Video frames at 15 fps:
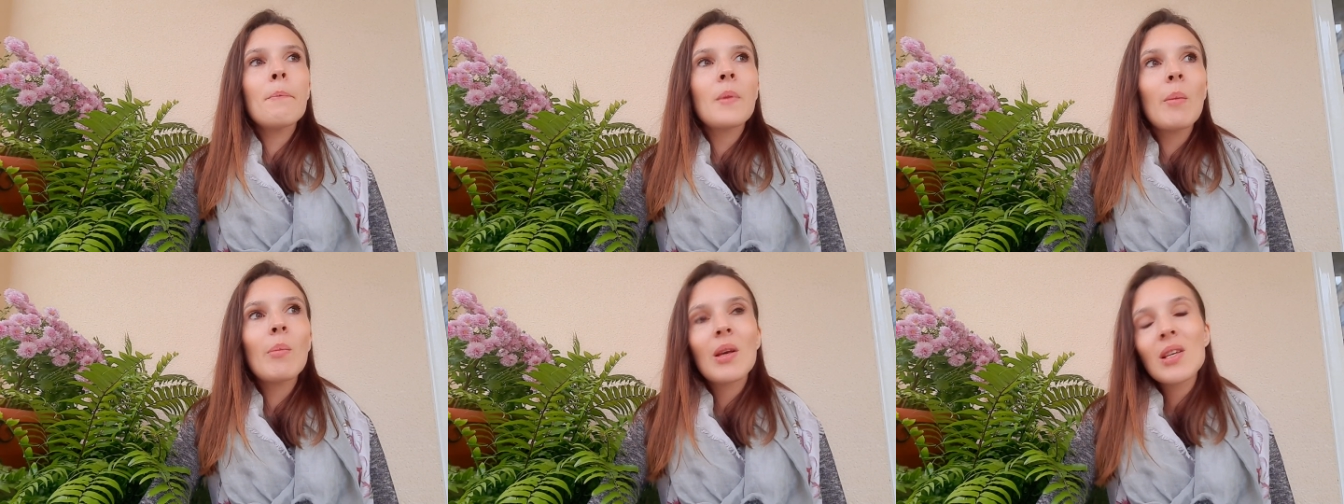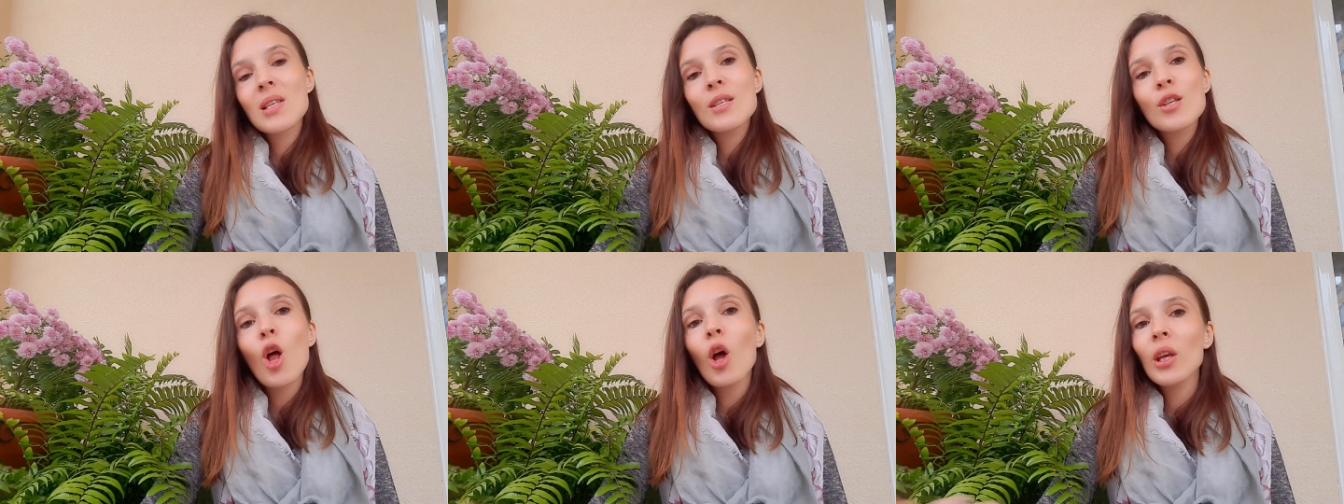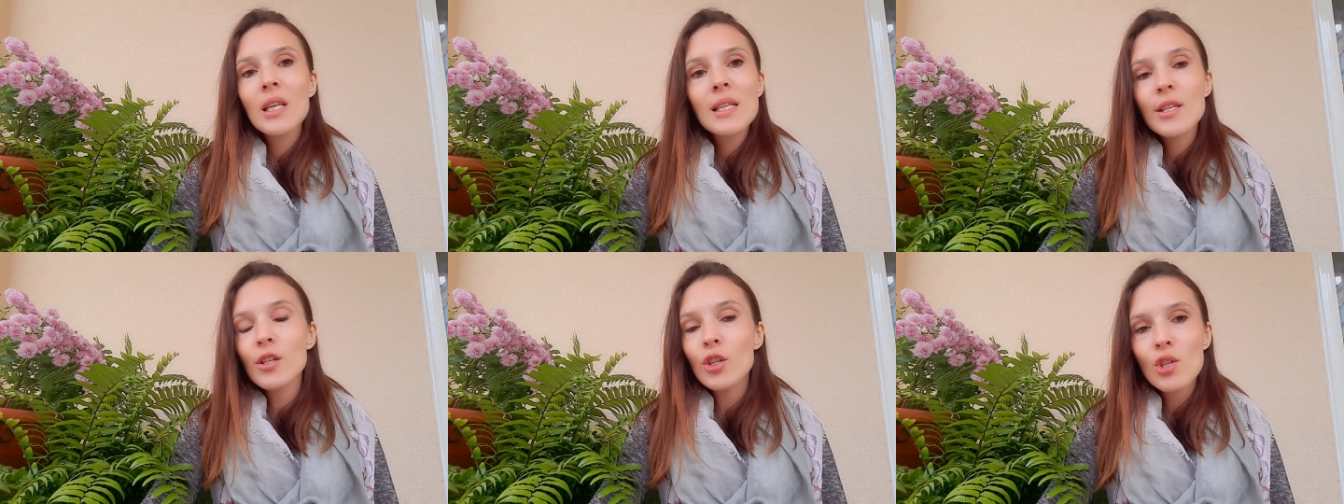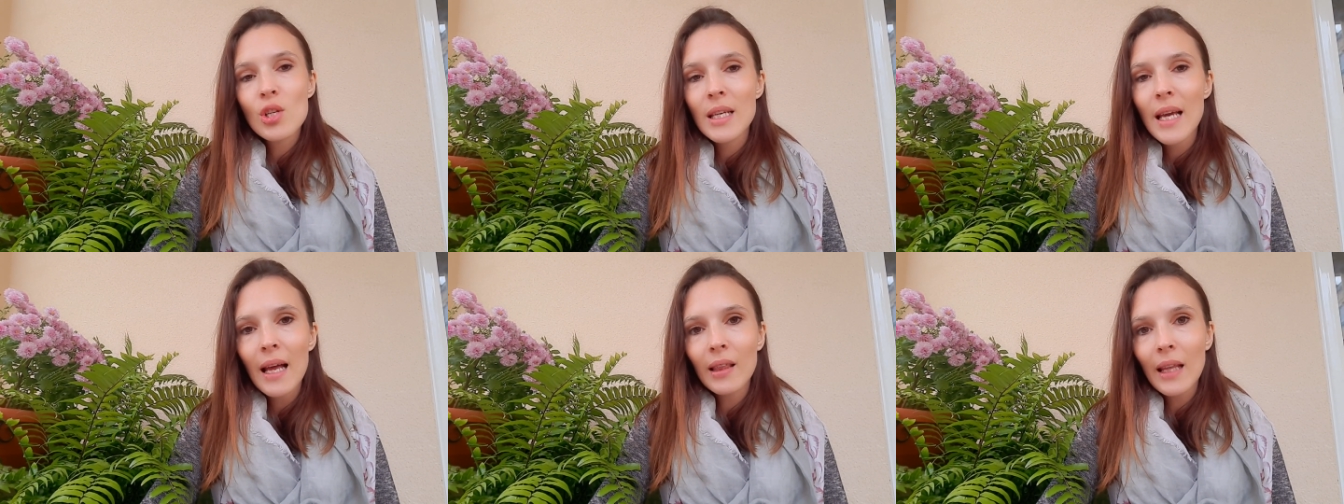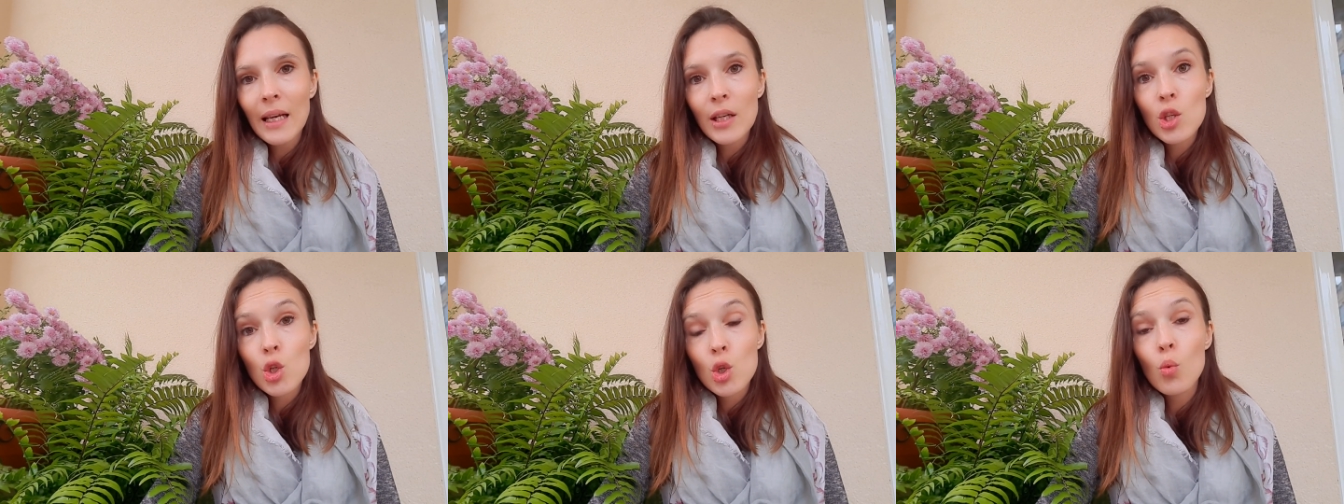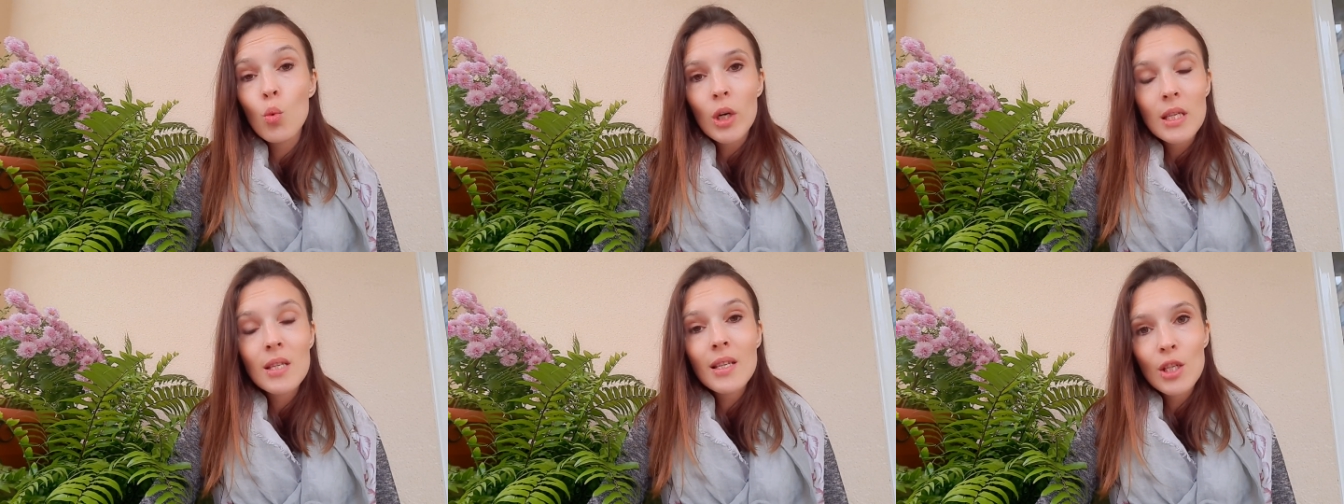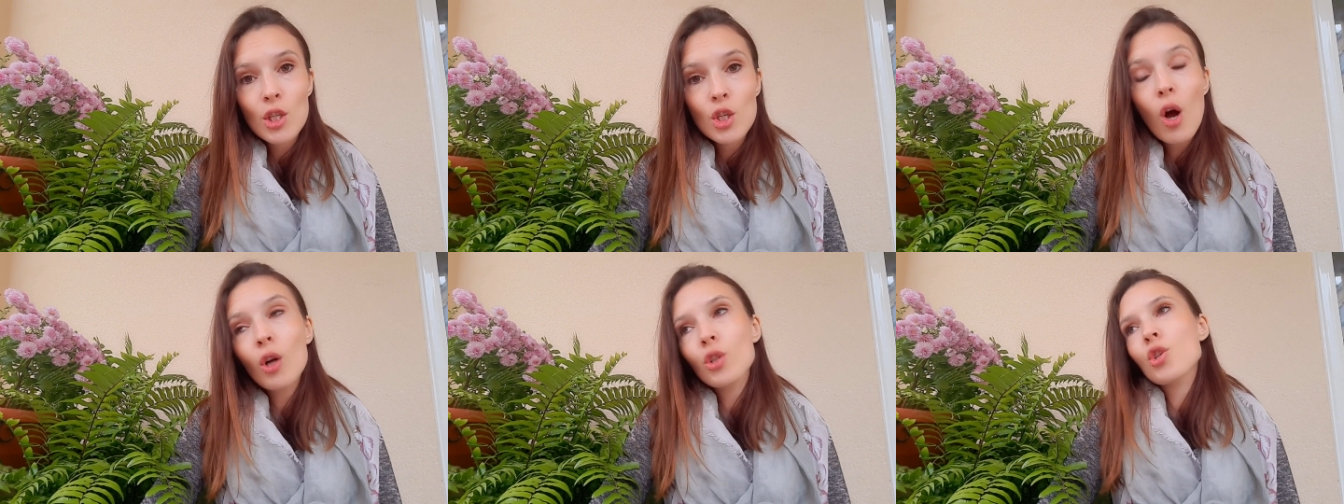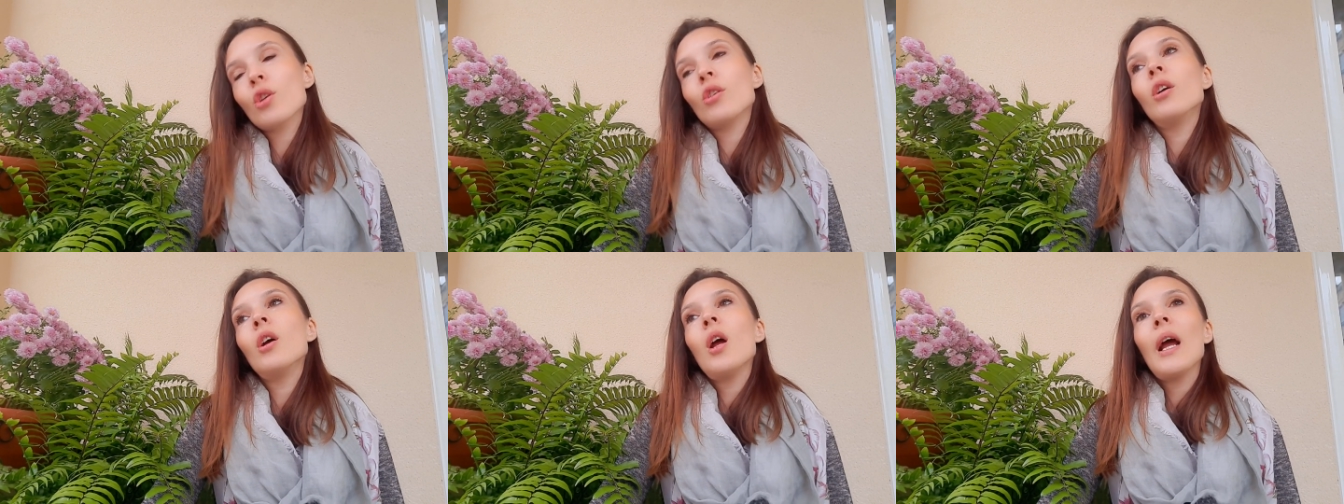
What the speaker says: because it's a lot easier to get like towards the doctor.